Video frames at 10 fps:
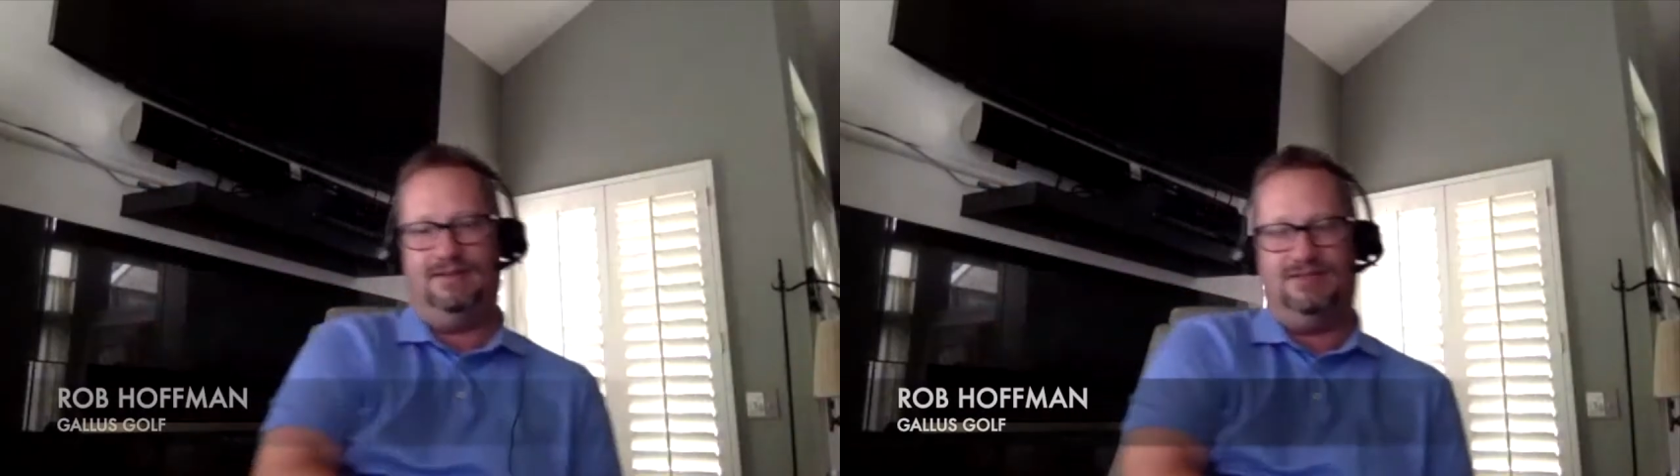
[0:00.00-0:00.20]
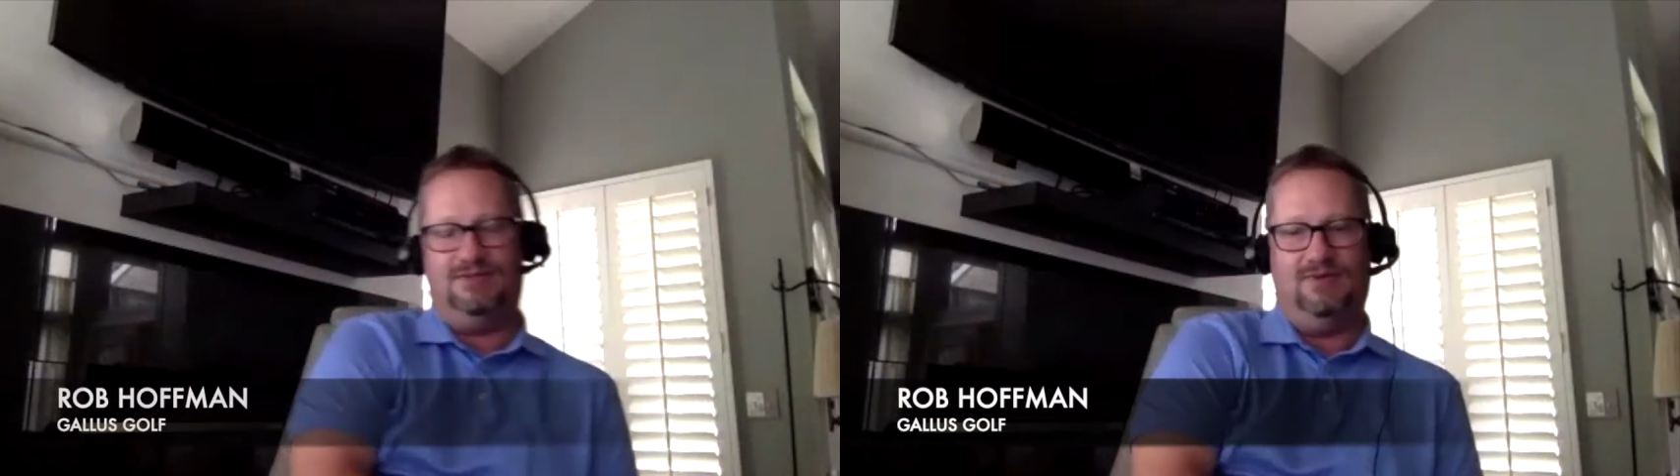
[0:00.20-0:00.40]

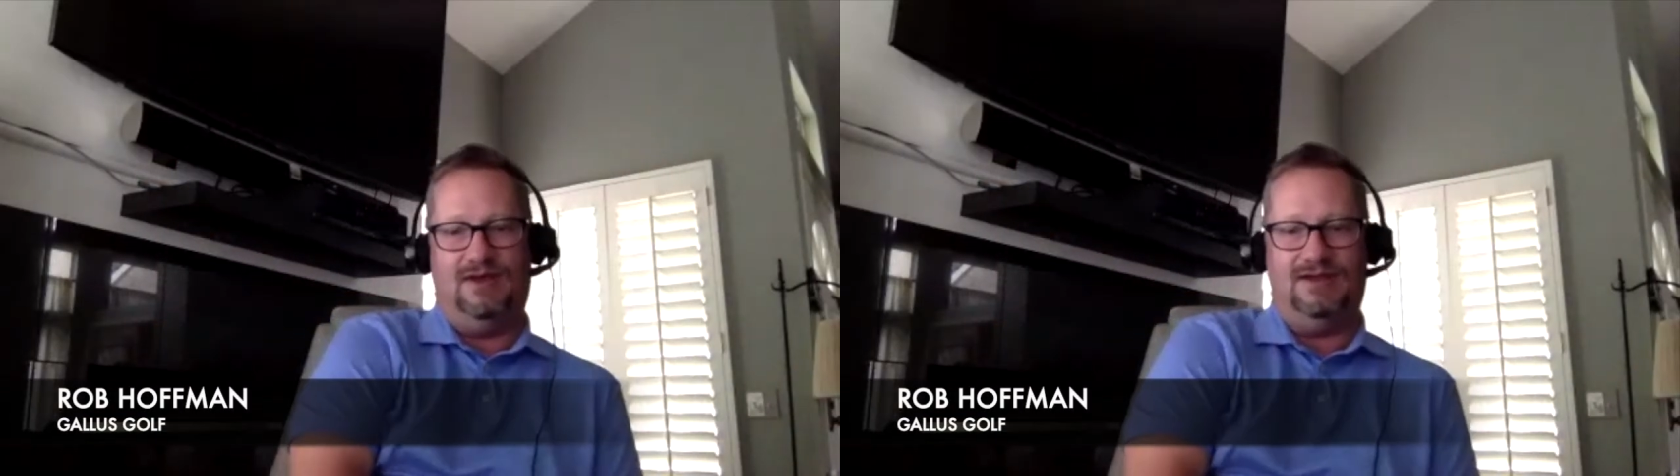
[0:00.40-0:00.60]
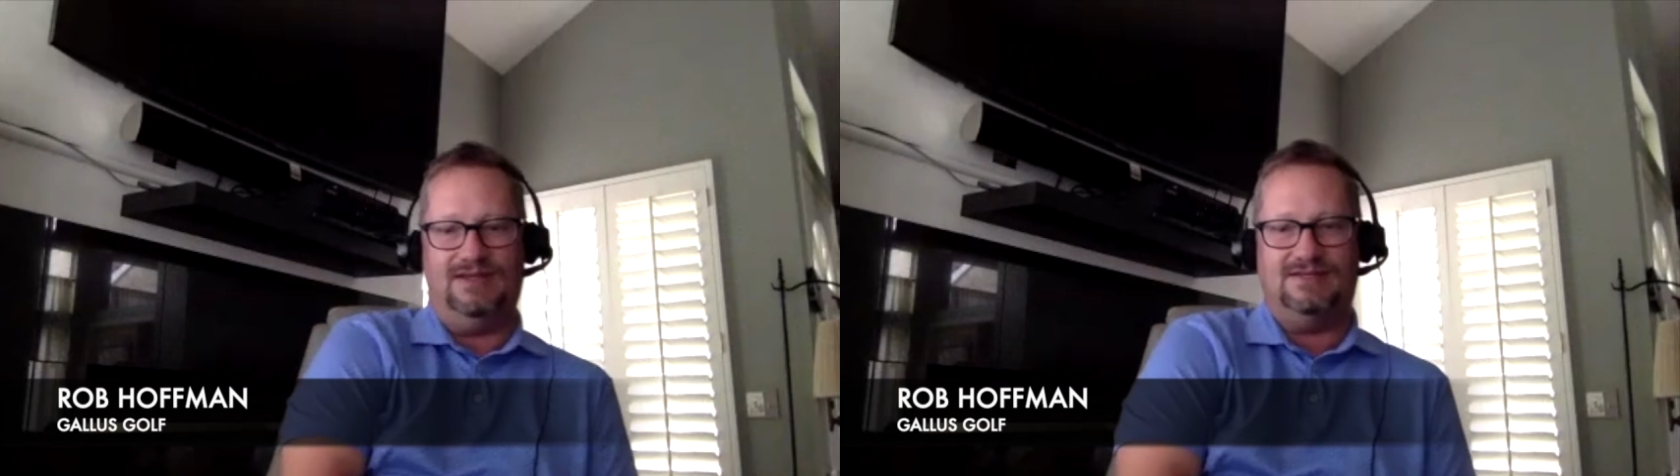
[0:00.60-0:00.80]

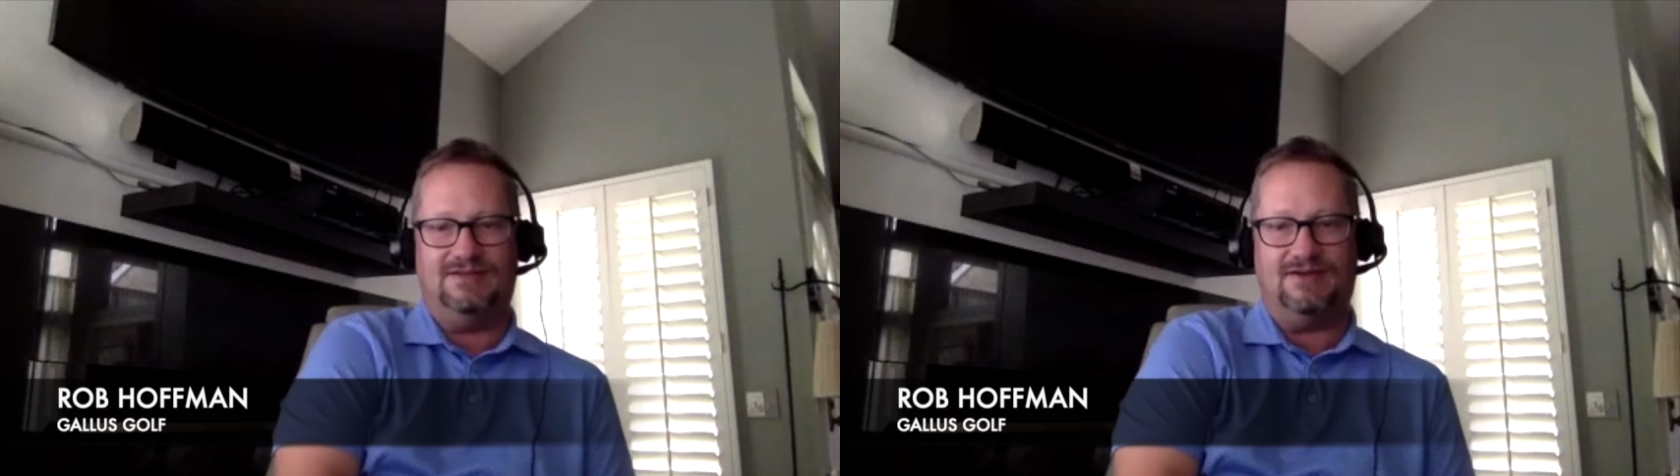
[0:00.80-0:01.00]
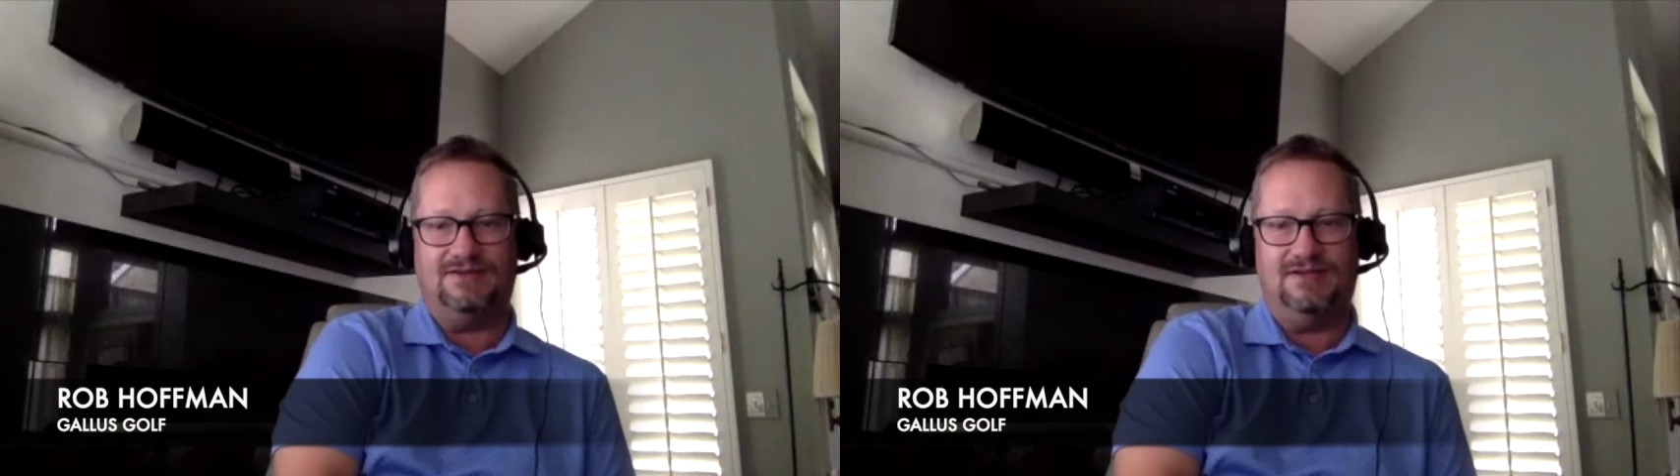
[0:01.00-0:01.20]
to get to
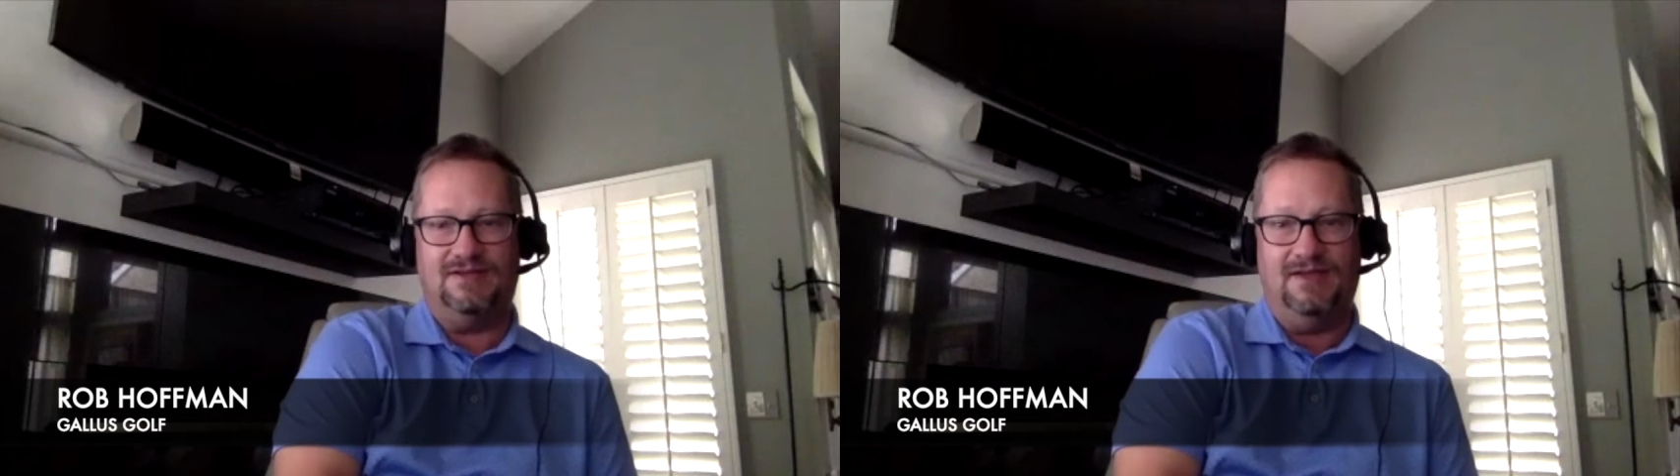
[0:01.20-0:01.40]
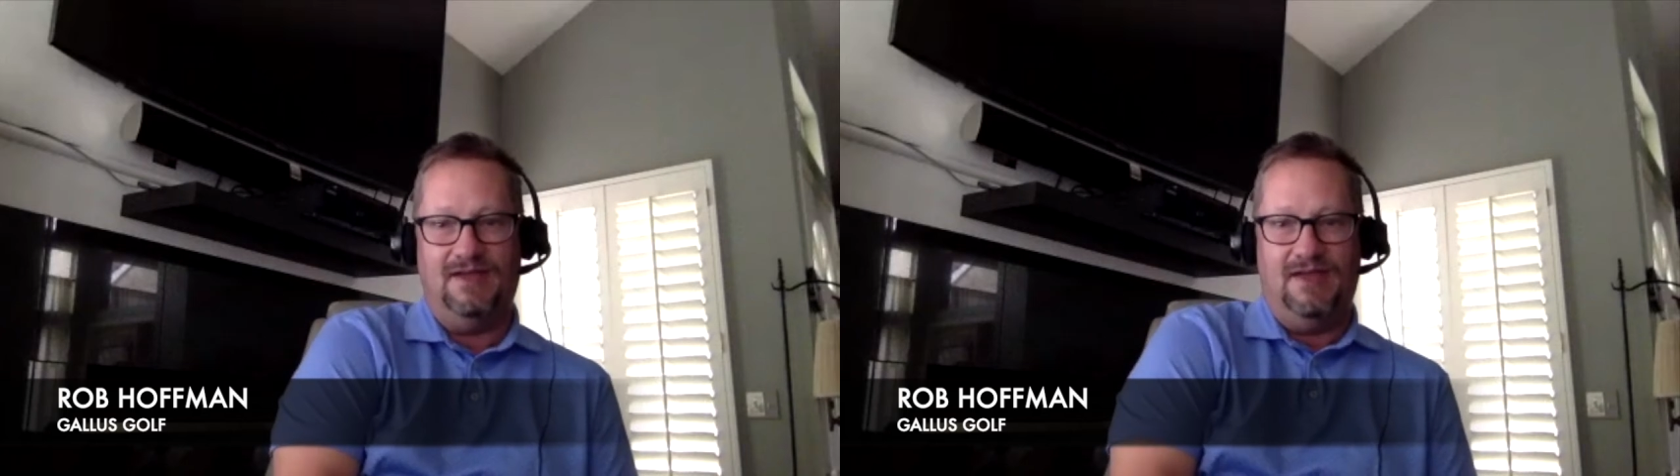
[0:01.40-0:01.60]
talk to